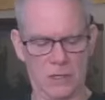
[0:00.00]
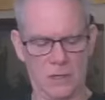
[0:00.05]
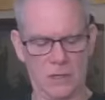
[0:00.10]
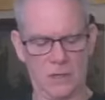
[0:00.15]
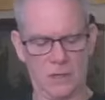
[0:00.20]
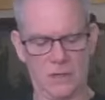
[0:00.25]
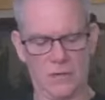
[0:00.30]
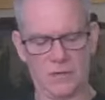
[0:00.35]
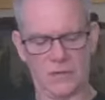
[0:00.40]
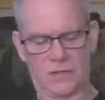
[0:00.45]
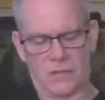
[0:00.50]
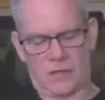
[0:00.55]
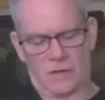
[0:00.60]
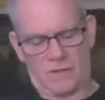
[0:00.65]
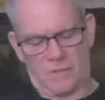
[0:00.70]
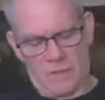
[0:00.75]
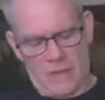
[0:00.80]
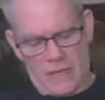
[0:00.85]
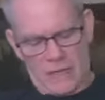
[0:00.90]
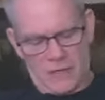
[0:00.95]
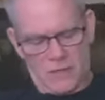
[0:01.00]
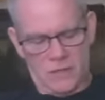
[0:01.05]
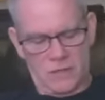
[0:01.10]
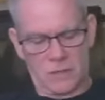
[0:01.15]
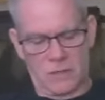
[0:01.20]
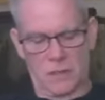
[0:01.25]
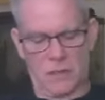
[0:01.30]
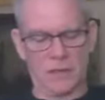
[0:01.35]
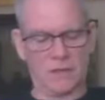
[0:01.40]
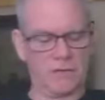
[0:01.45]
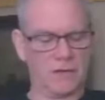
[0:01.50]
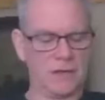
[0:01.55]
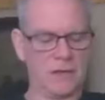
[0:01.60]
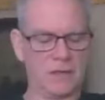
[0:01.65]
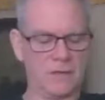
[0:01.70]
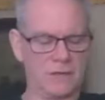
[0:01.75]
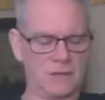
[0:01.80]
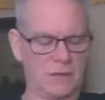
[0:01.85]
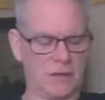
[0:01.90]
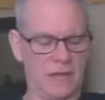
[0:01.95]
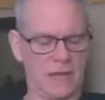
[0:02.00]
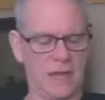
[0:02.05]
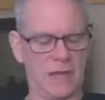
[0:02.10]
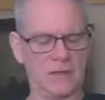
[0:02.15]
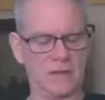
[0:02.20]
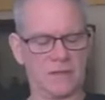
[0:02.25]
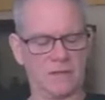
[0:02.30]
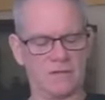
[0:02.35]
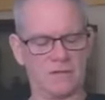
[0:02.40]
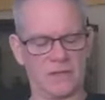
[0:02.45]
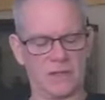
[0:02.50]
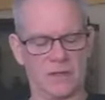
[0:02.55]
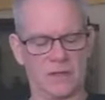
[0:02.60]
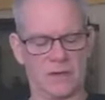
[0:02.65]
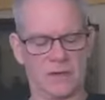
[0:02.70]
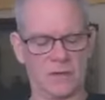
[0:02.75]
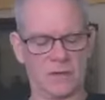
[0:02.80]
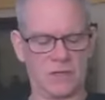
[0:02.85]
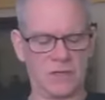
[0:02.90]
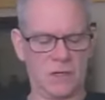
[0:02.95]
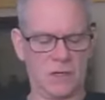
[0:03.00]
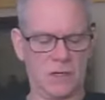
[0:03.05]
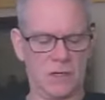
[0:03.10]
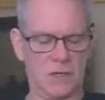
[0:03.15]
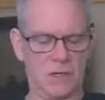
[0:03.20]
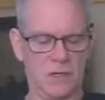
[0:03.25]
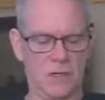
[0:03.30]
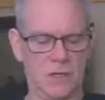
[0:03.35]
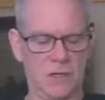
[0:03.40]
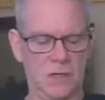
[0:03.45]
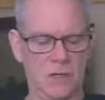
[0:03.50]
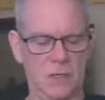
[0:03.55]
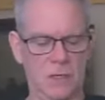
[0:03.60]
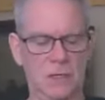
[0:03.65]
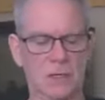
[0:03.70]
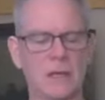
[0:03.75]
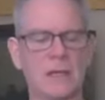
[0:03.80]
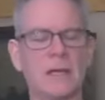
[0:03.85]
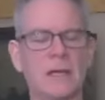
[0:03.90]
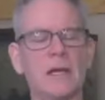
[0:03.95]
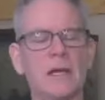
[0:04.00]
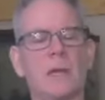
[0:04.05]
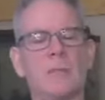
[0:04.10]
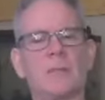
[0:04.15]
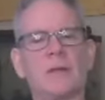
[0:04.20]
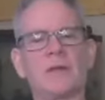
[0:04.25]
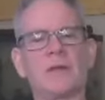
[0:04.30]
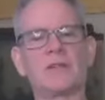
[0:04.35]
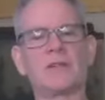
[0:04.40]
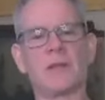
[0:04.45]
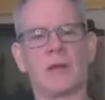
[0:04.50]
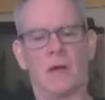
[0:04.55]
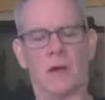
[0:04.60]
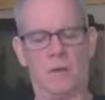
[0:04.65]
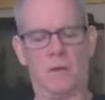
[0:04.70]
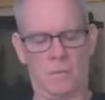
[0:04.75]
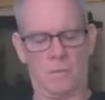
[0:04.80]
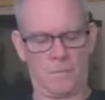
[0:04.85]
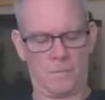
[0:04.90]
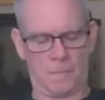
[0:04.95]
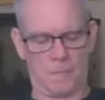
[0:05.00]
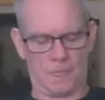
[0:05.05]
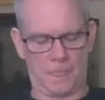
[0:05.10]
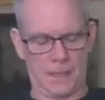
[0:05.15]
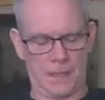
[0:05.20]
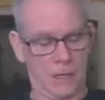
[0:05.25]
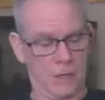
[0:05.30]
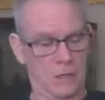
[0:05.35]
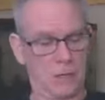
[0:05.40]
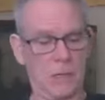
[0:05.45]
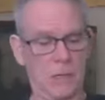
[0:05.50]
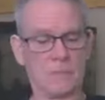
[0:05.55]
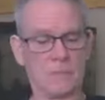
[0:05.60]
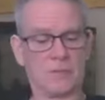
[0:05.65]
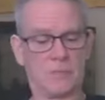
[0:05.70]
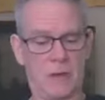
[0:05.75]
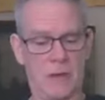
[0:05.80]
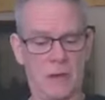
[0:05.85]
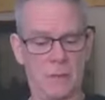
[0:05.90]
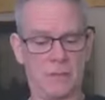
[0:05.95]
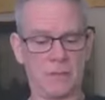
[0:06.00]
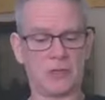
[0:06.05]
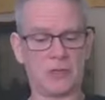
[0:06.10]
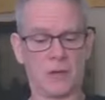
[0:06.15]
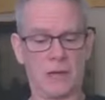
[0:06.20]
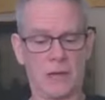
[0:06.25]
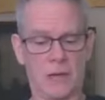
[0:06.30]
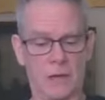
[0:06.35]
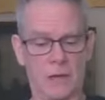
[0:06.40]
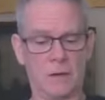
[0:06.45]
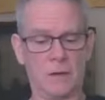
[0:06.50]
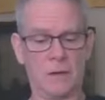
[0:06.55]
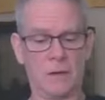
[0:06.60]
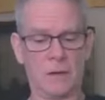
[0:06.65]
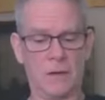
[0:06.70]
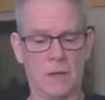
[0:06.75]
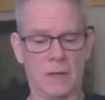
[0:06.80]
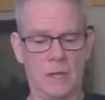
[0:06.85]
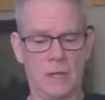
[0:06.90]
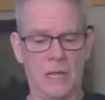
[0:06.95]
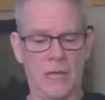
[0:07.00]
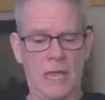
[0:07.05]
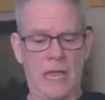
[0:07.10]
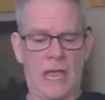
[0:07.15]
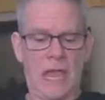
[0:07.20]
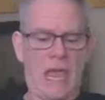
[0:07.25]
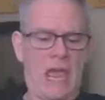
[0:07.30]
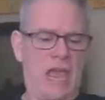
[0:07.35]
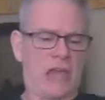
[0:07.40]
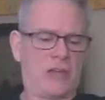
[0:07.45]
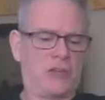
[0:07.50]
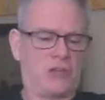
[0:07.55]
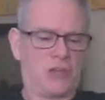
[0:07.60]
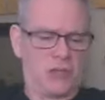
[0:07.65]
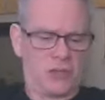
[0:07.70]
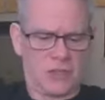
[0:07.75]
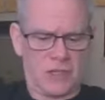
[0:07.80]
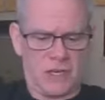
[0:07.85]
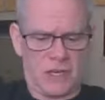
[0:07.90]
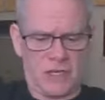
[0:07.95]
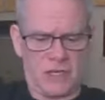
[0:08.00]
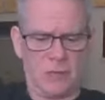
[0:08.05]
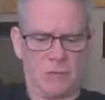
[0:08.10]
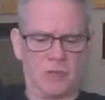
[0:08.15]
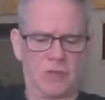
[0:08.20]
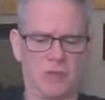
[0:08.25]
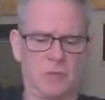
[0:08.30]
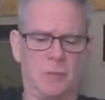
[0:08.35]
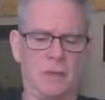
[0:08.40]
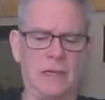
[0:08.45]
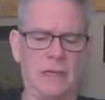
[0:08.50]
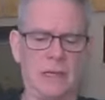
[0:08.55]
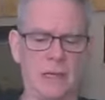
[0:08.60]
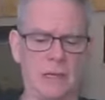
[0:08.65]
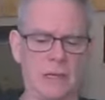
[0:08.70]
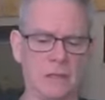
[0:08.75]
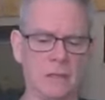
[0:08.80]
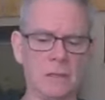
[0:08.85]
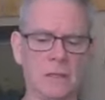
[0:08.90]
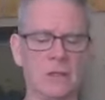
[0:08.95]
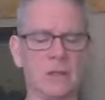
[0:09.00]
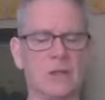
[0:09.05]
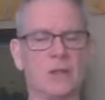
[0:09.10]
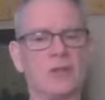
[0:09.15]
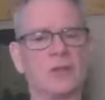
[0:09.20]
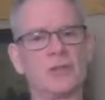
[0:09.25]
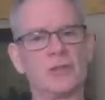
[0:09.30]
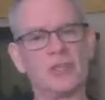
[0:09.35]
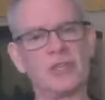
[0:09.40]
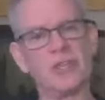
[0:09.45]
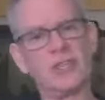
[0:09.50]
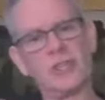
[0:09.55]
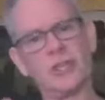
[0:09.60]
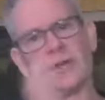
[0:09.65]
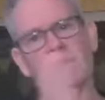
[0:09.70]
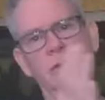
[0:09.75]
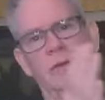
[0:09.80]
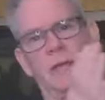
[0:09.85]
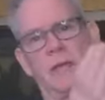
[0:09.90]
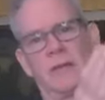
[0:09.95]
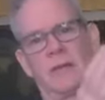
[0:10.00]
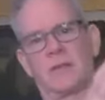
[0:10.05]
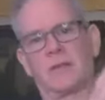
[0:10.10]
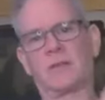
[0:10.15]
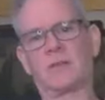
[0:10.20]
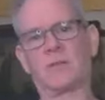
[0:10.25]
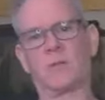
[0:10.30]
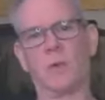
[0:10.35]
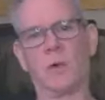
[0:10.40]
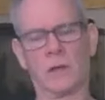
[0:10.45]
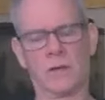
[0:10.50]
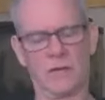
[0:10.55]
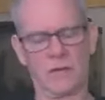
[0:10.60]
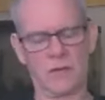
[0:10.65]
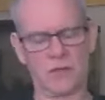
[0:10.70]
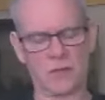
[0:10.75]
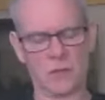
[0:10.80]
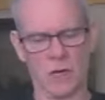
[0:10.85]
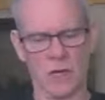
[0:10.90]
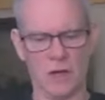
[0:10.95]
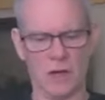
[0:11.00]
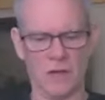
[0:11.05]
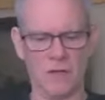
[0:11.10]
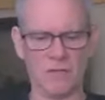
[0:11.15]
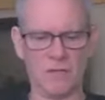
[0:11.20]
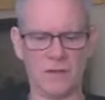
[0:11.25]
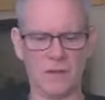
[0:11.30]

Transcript: the Son of Man is delivered into the hands of sinners. Get up, let's go. Here comes my betrayer." And just as he was speaking, Judas, one of the 12,